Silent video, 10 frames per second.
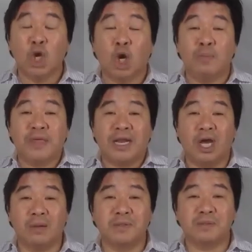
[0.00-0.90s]
Hope that
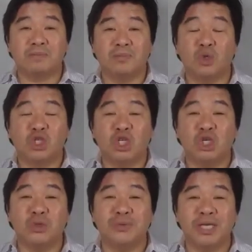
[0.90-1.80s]
helps. We'll see
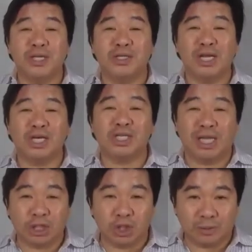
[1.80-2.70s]
you in the next
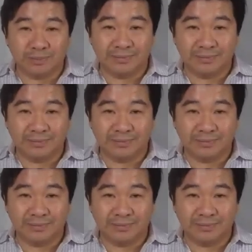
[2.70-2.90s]
lecture.